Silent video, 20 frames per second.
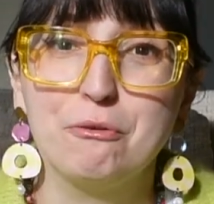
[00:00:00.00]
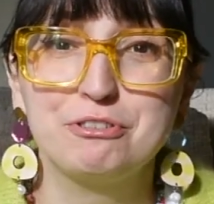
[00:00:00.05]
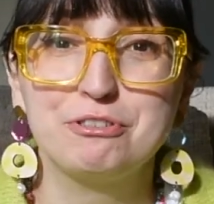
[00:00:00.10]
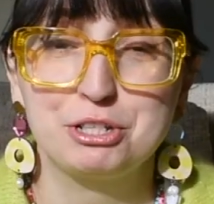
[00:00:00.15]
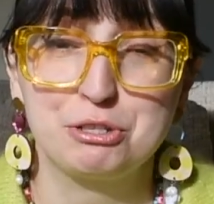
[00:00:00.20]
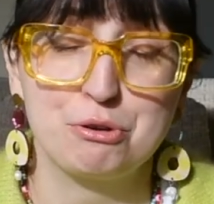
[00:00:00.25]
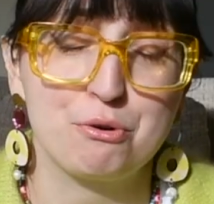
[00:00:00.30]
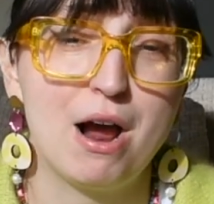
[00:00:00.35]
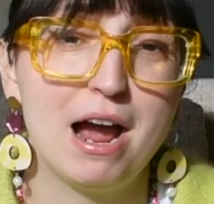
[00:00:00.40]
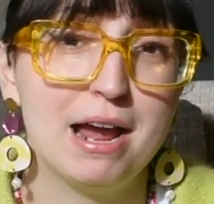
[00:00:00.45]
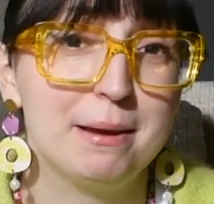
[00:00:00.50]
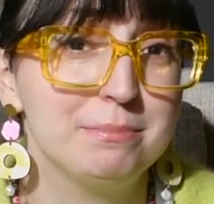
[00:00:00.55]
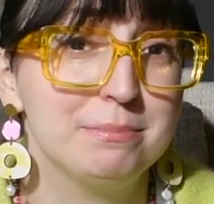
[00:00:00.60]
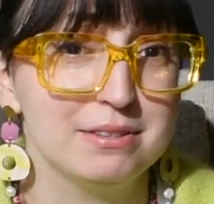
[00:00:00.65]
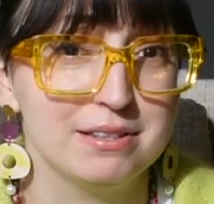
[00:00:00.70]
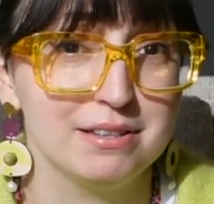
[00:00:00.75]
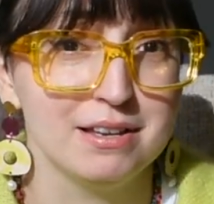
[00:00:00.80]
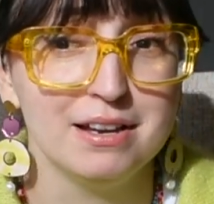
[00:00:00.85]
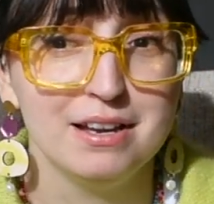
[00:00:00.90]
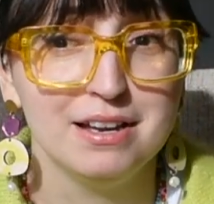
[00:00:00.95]

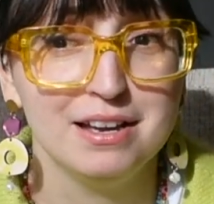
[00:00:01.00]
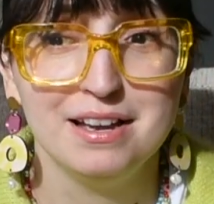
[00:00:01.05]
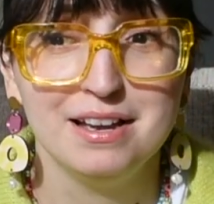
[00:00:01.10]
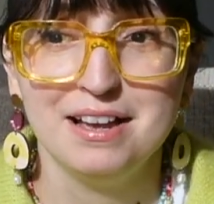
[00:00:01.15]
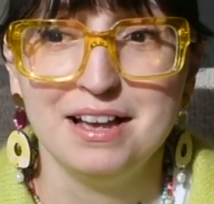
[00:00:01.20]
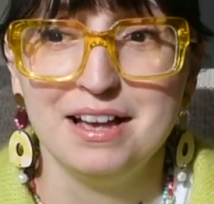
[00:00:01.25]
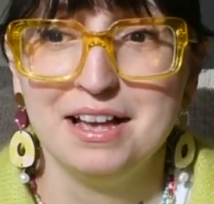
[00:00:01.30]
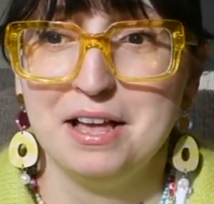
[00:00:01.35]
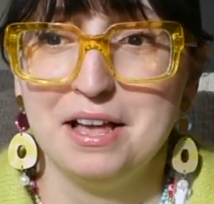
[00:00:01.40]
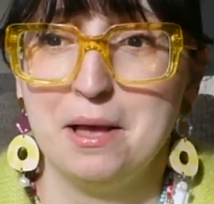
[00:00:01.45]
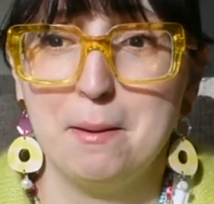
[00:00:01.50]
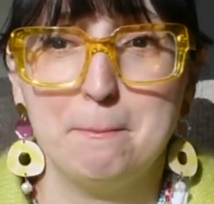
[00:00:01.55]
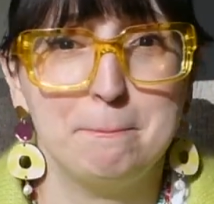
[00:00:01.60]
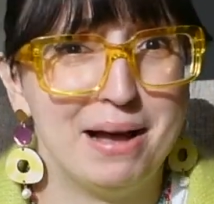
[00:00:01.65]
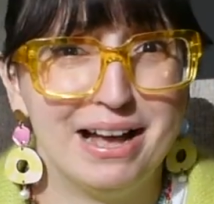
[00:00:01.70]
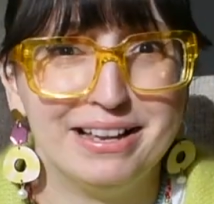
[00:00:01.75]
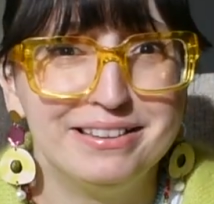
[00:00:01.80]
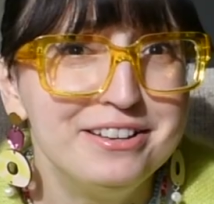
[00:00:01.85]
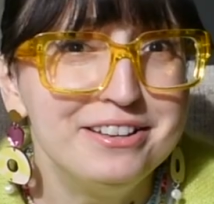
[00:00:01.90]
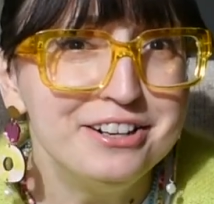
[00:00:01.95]
striped
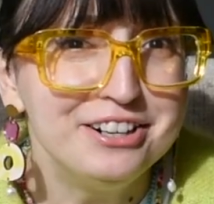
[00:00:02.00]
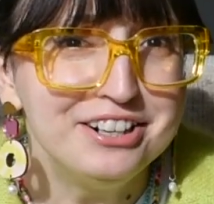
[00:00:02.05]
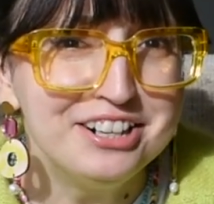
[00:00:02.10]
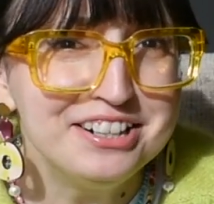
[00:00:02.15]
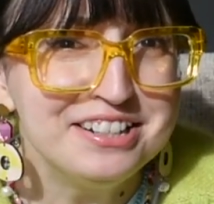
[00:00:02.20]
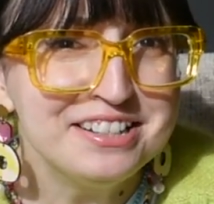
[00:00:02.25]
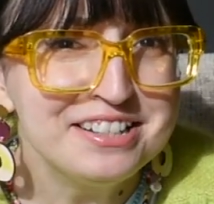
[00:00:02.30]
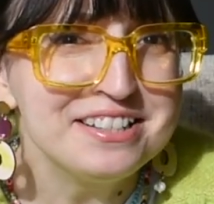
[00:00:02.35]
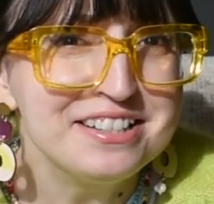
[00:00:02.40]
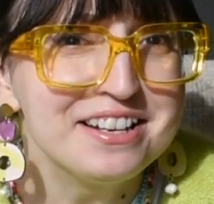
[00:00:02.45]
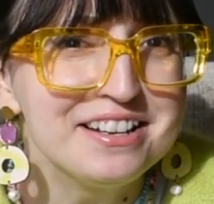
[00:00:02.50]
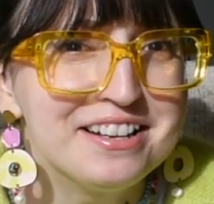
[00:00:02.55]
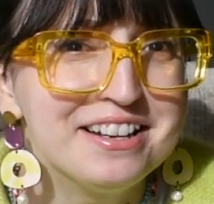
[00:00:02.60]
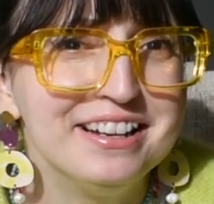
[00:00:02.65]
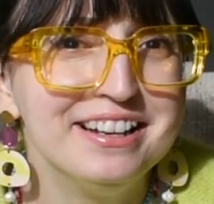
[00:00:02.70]
patterns